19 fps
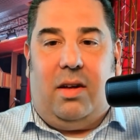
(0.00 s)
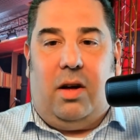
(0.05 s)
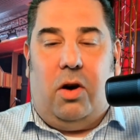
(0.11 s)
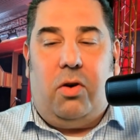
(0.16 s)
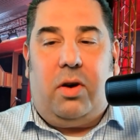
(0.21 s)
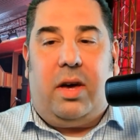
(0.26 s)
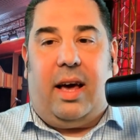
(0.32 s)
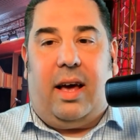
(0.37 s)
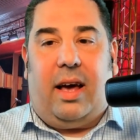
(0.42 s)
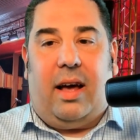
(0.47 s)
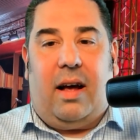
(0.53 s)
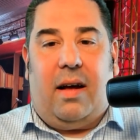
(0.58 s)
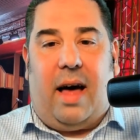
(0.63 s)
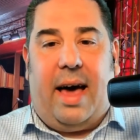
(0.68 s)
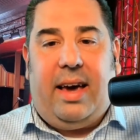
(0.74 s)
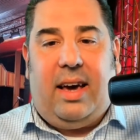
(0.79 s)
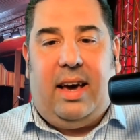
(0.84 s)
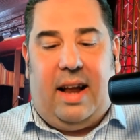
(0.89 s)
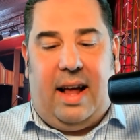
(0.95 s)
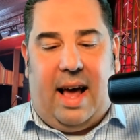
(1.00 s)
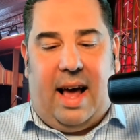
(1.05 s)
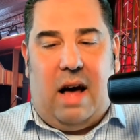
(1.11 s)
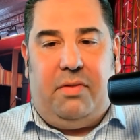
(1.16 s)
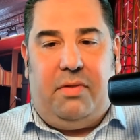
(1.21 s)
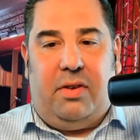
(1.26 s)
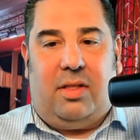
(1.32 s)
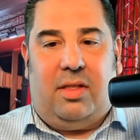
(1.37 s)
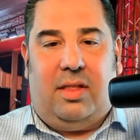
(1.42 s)
okay, I could
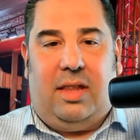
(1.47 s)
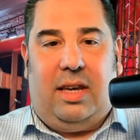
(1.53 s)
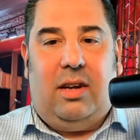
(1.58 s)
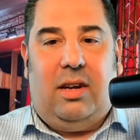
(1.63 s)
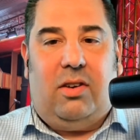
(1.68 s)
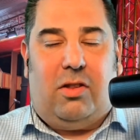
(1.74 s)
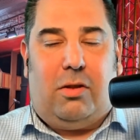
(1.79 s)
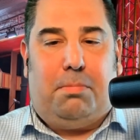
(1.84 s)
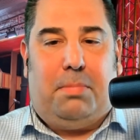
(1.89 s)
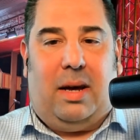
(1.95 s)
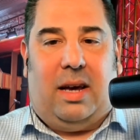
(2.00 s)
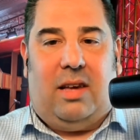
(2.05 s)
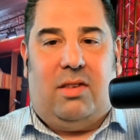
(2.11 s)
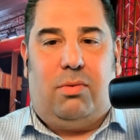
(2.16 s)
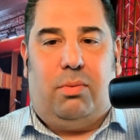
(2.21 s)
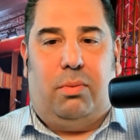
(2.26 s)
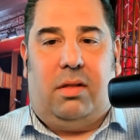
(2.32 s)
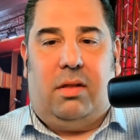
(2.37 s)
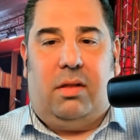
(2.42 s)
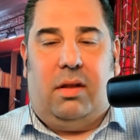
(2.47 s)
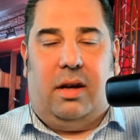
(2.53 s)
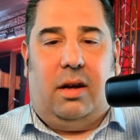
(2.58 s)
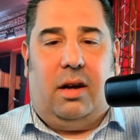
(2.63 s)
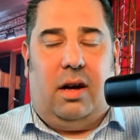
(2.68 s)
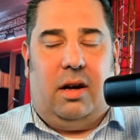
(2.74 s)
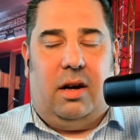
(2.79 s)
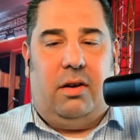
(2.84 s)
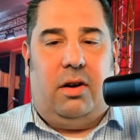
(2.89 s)
have a theater space with
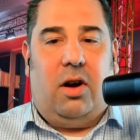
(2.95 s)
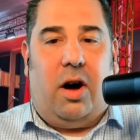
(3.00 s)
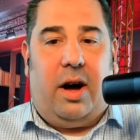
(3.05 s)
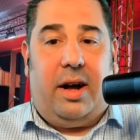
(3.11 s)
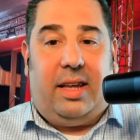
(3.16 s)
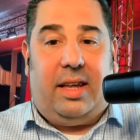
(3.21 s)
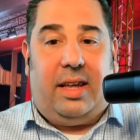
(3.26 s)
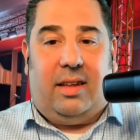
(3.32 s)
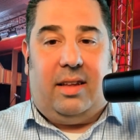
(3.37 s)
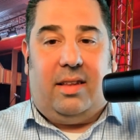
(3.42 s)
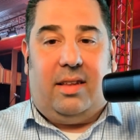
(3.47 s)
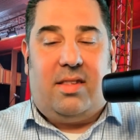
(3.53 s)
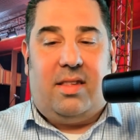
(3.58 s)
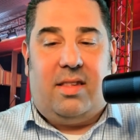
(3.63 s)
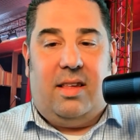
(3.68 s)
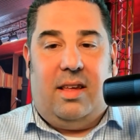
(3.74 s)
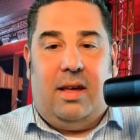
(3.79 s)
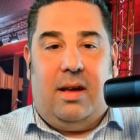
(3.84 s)
an audience.